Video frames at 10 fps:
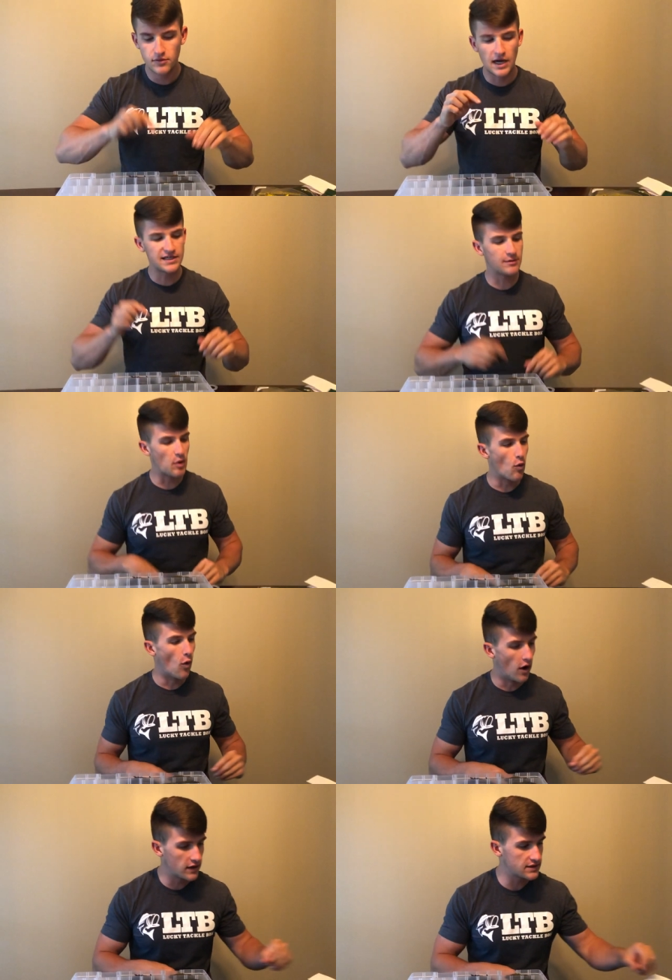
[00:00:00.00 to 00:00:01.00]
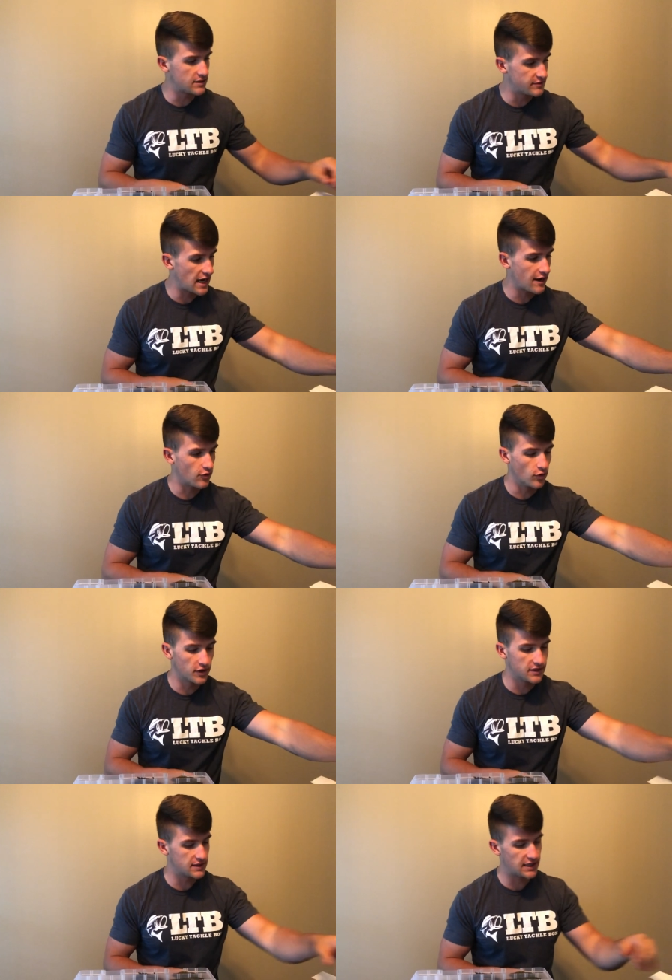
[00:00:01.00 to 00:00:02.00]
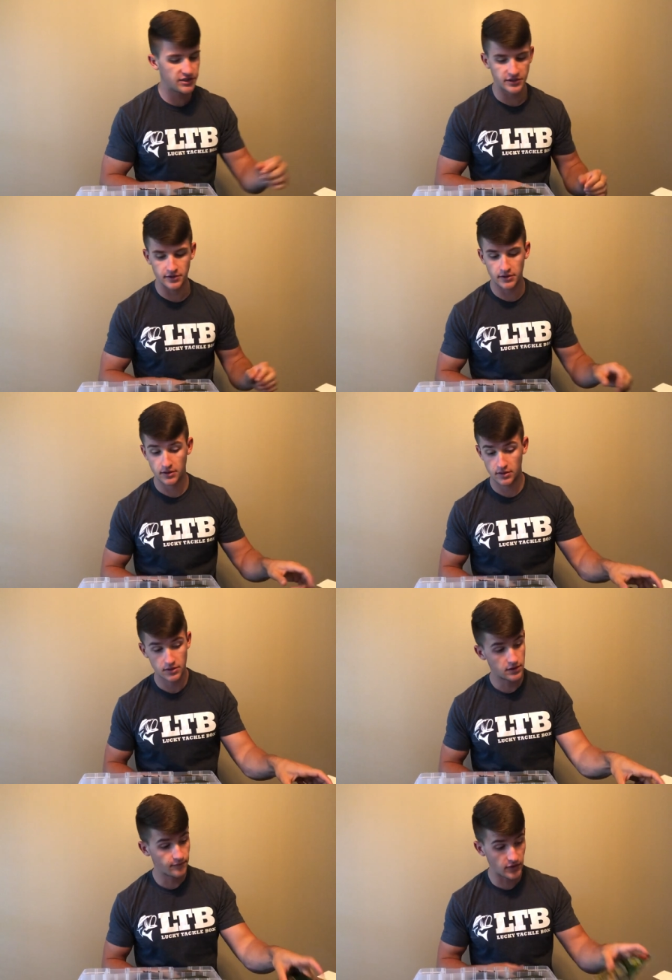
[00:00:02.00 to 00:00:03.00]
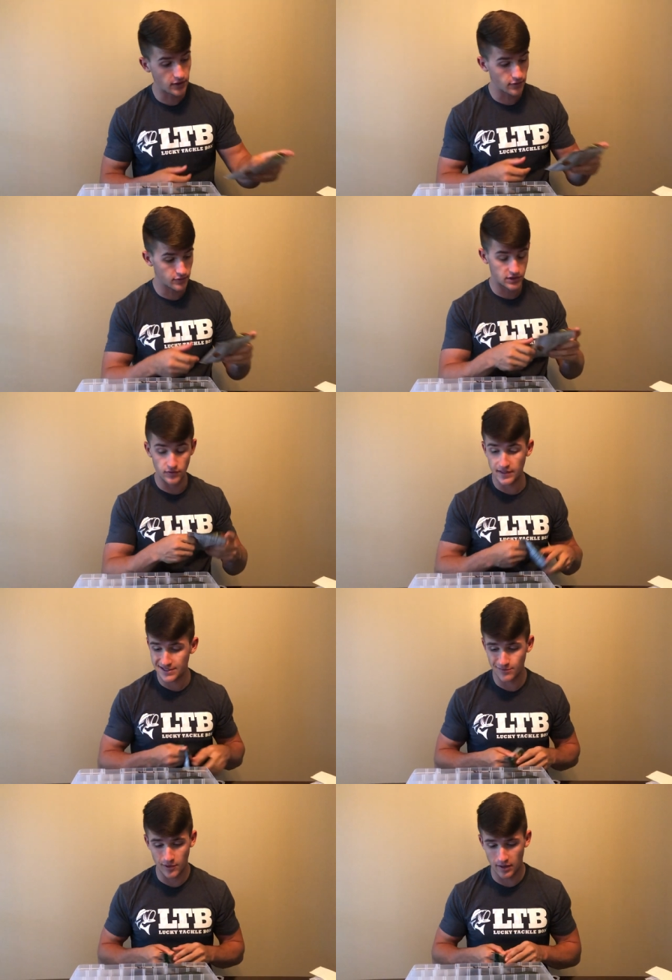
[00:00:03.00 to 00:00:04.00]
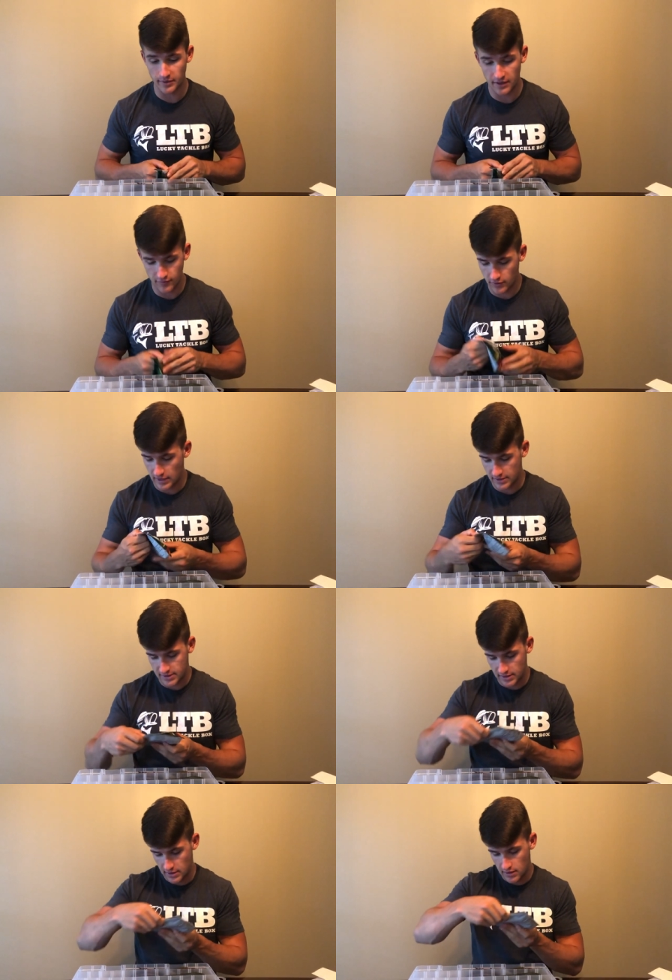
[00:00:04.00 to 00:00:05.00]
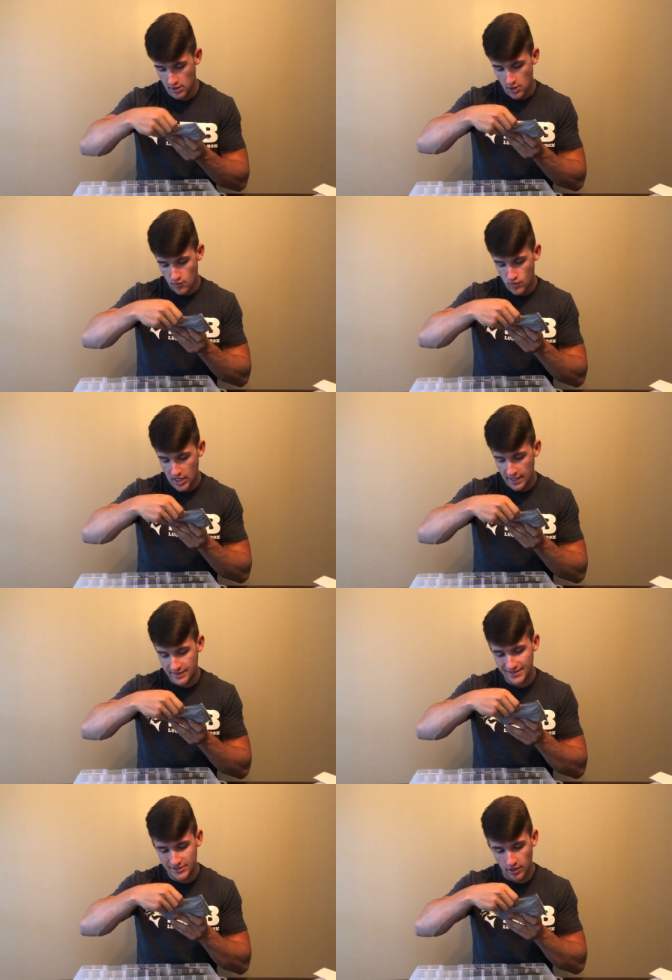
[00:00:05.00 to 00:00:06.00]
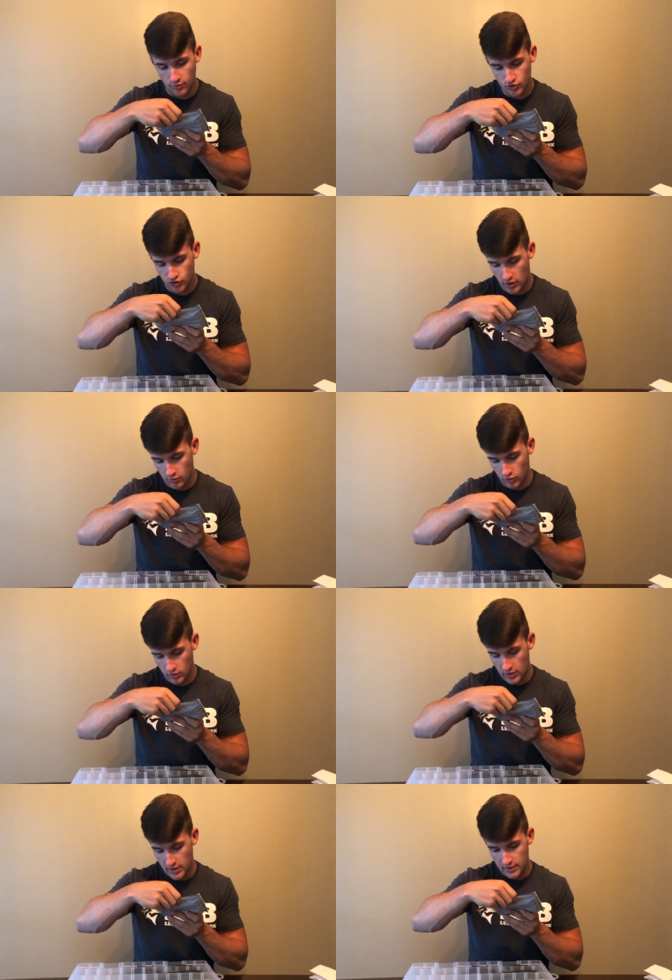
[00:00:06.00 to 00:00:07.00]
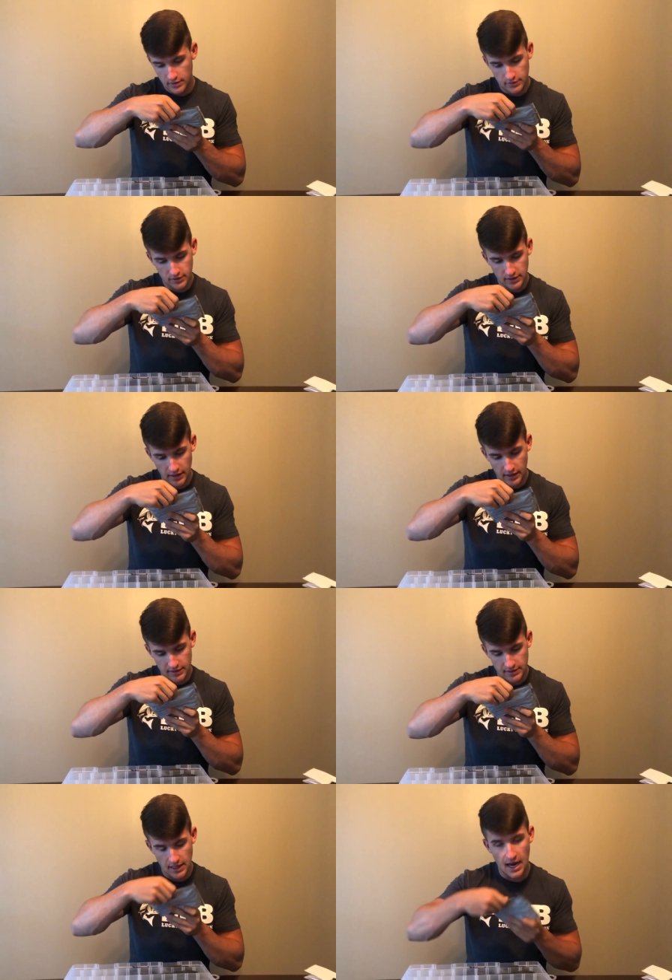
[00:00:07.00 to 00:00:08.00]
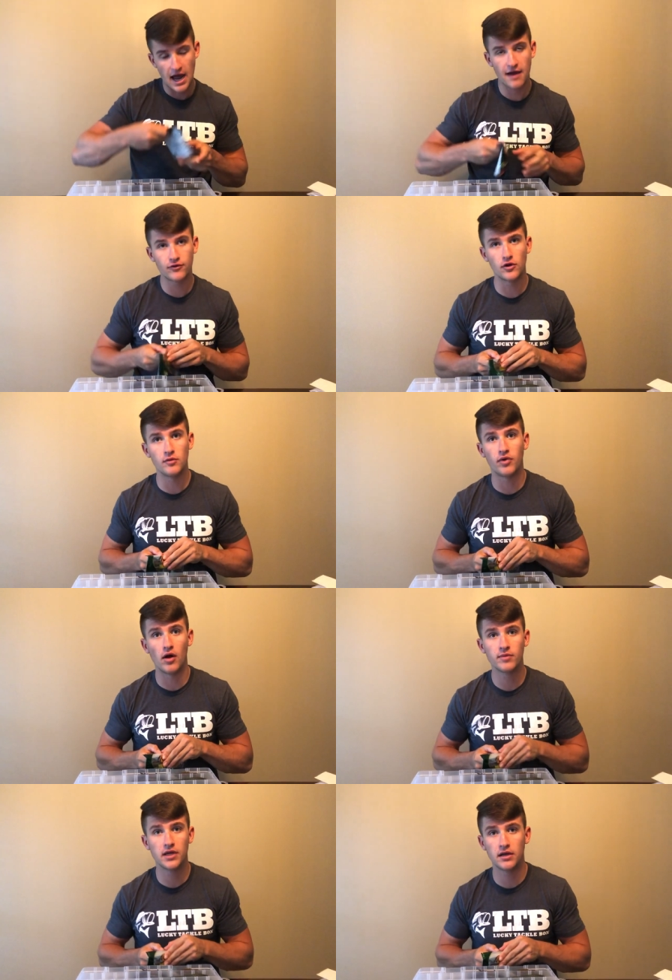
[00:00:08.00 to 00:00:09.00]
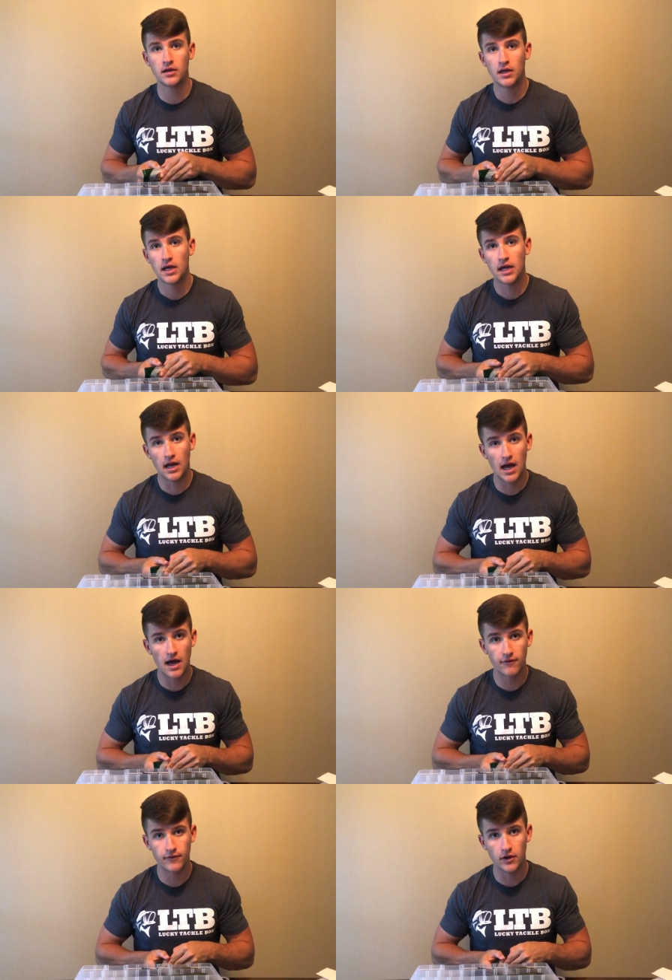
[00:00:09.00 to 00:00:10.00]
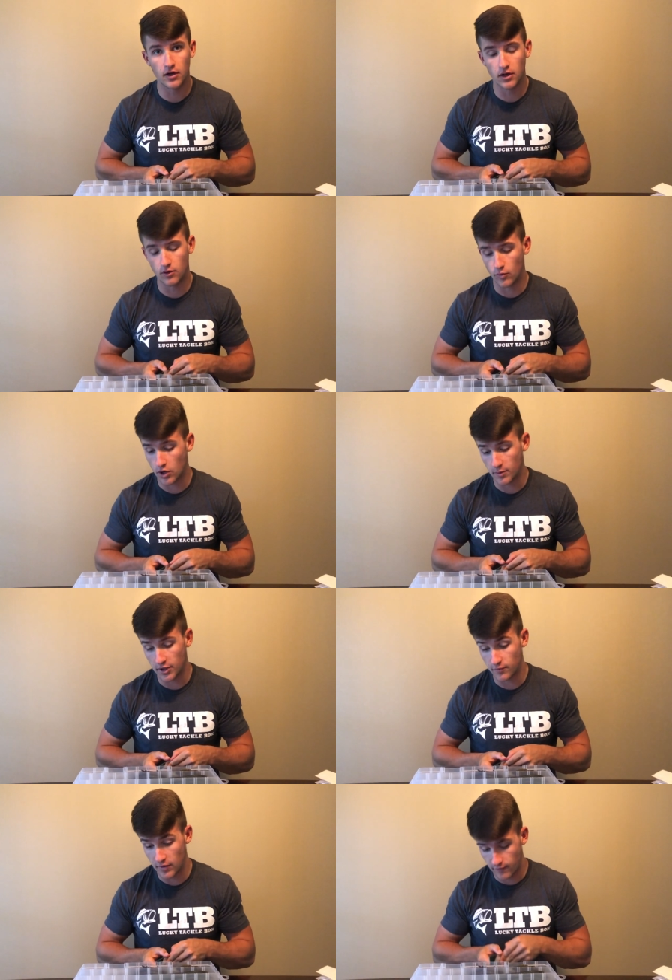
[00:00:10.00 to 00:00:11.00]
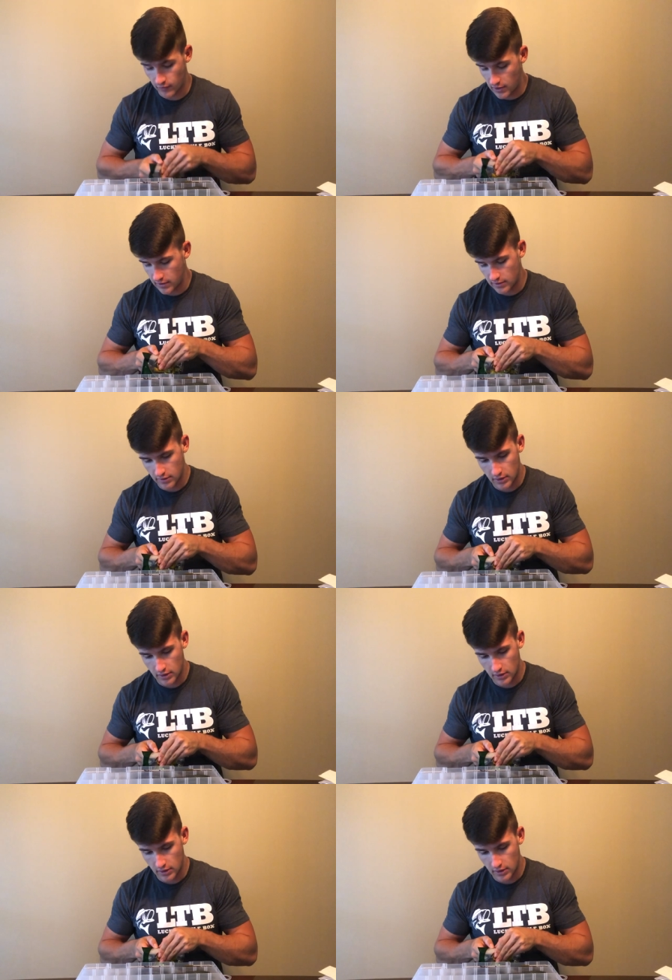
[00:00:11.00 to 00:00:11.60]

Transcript: guys have been wanting some tackle organization videos, so this is what I'm giving you guys today. We got the double trouble. This looks like it's half green pumpkin and a half uh, watermelon red flake.